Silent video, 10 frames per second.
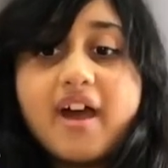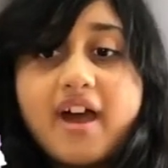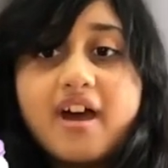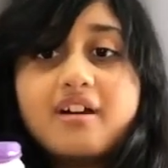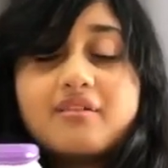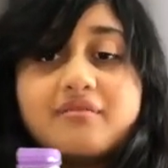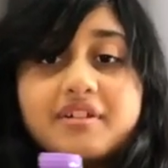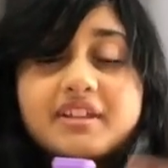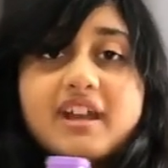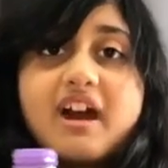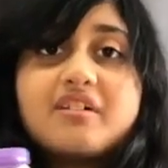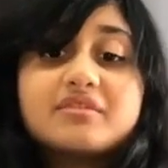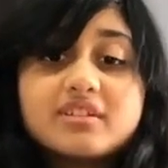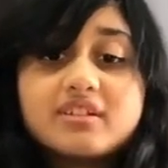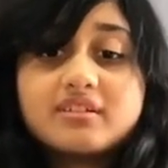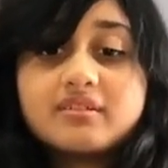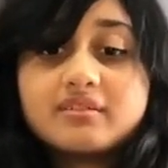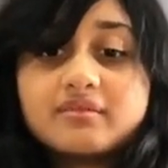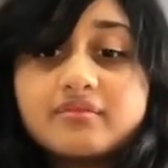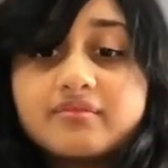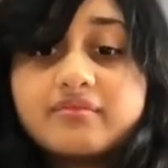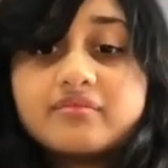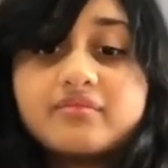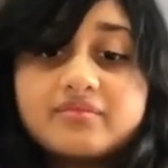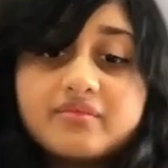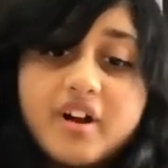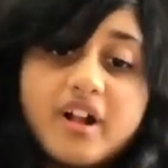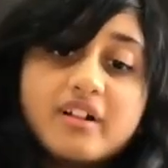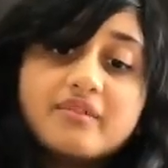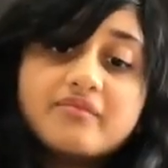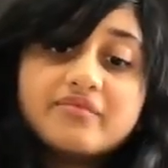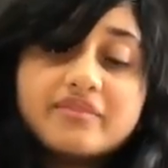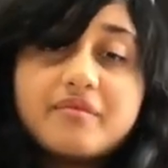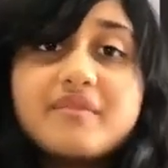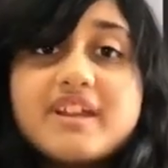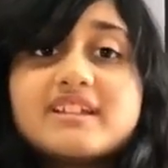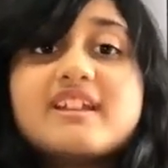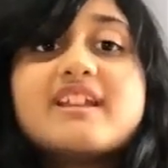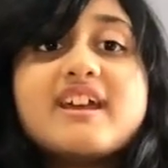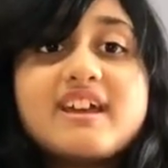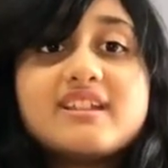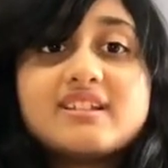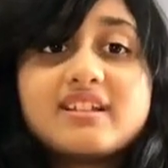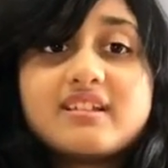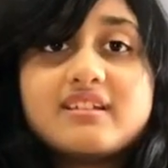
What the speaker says: air rushing out. Well, the reason is